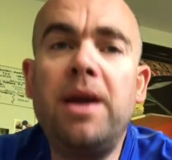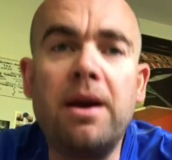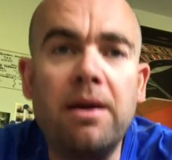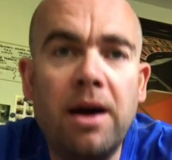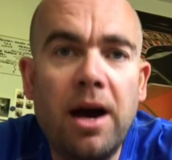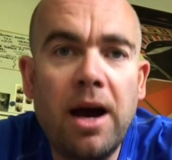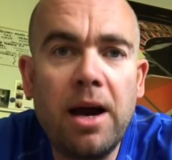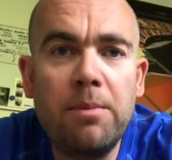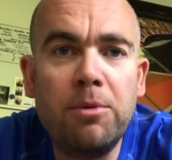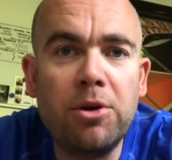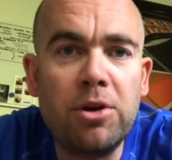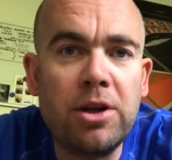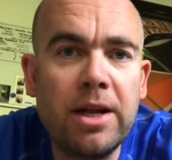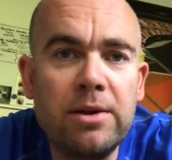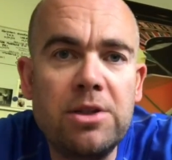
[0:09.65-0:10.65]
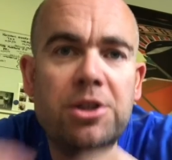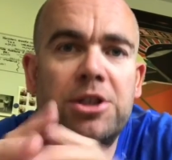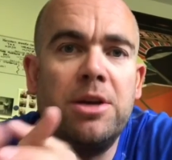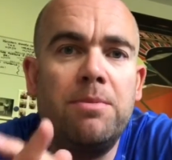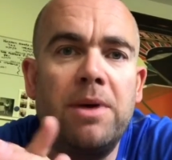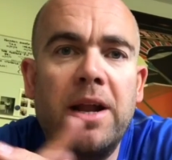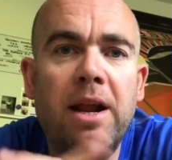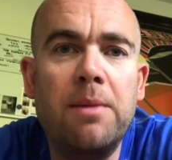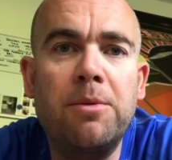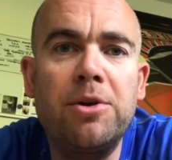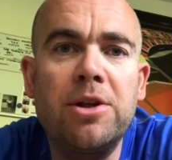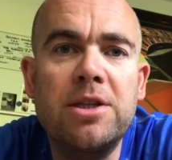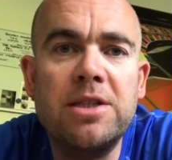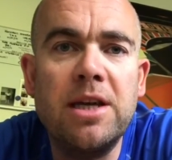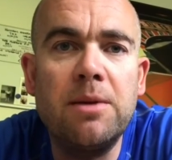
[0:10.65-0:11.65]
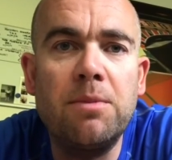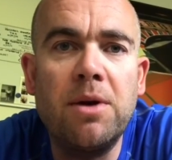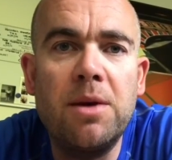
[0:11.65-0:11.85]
Yeah, I'm going down to the gym and I'm going to take